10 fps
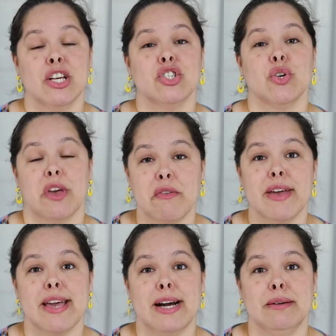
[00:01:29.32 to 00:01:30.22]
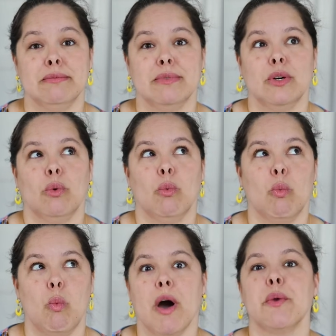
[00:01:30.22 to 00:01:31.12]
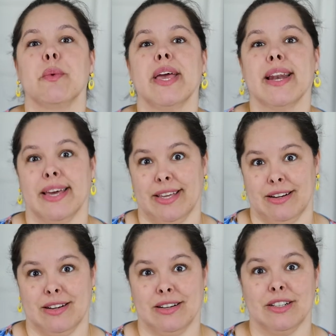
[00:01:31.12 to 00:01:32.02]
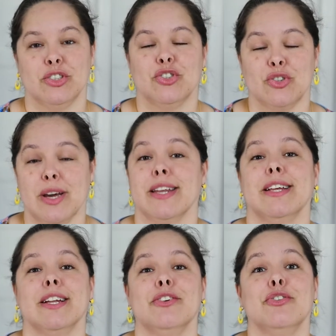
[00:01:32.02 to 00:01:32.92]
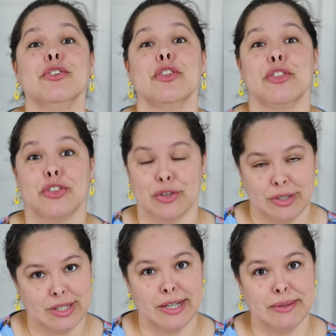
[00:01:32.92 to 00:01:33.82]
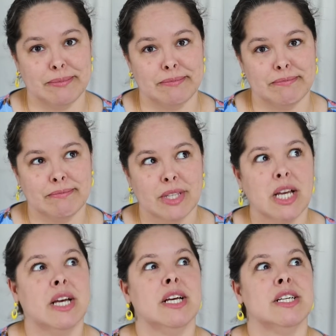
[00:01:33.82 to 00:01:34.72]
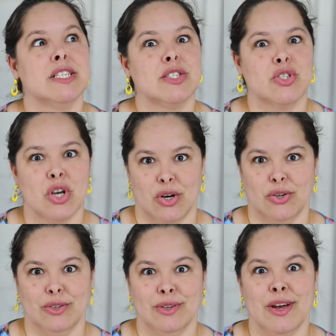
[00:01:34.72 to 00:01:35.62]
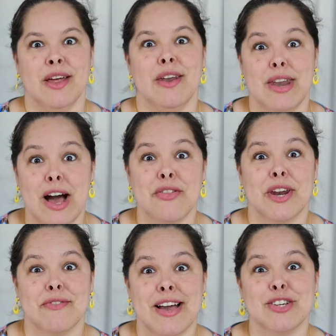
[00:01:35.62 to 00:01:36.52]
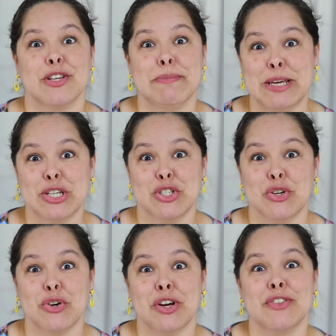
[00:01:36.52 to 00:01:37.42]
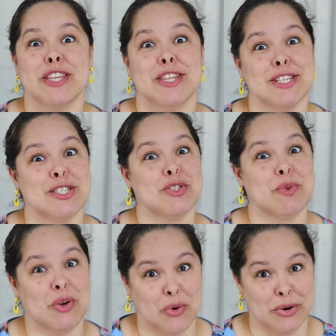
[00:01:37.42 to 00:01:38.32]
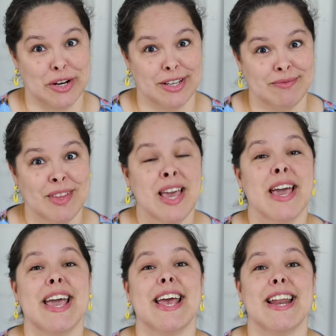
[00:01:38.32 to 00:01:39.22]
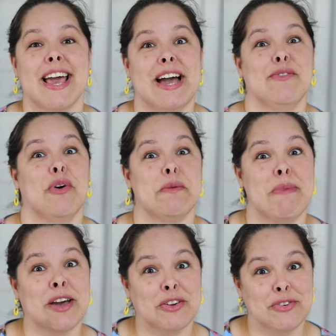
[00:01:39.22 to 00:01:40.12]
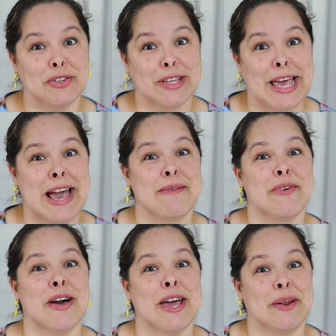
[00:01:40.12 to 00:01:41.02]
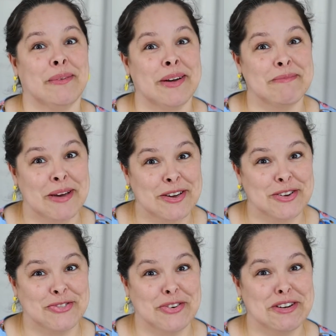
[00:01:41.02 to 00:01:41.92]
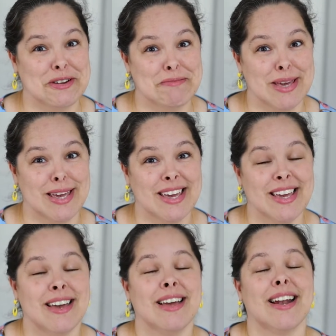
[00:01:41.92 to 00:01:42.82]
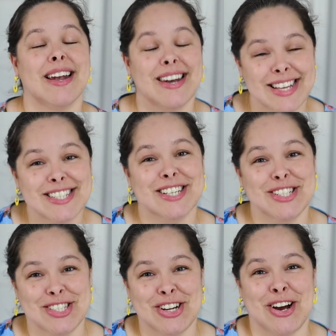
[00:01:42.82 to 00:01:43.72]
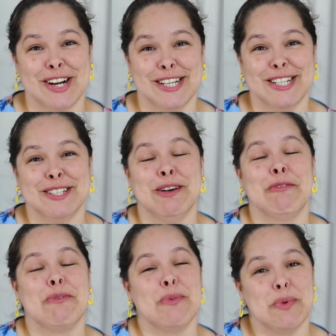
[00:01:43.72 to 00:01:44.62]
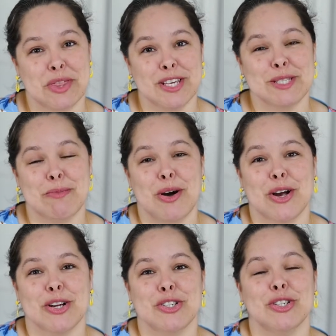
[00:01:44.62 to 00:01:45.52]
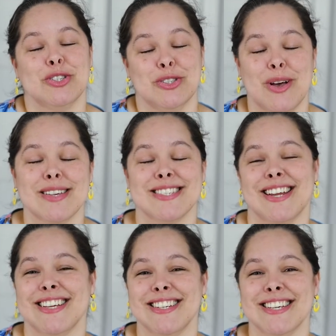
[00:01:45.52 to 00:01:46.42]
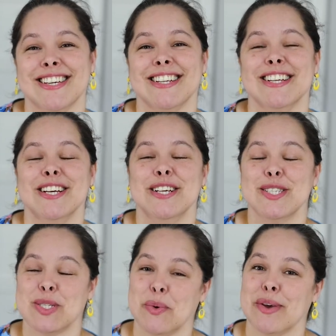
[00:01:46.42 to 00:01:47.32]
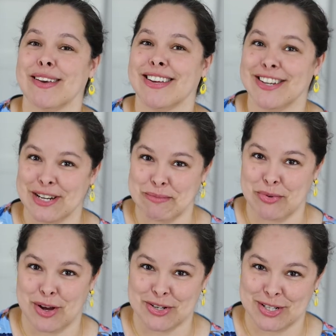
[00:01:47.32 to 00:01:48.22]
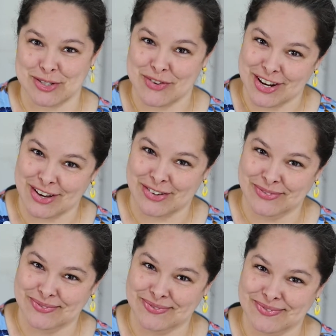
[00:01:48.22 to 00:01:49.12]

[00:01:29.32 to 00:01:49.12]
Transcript: So here I am, one week later, trying it for the third time. So now that I've actually made sure that this is recording and I have one microphone on the camera and one microphone on me, let's get started with this March 2019 sewing and knitting projects video.